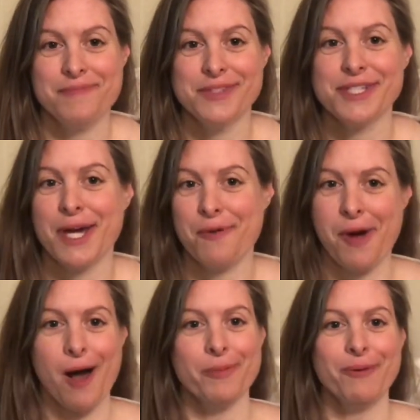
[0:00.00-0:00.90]
So
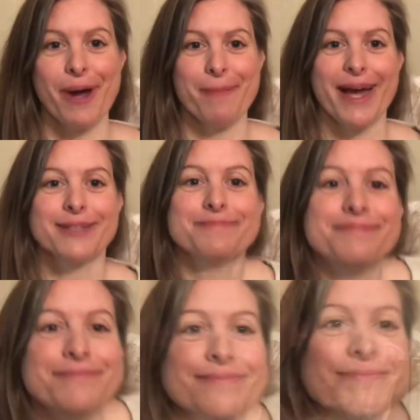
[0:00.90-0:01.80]
I'll be right back.
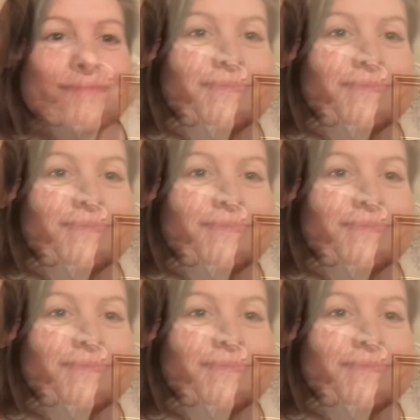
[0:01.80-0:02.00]
Okay,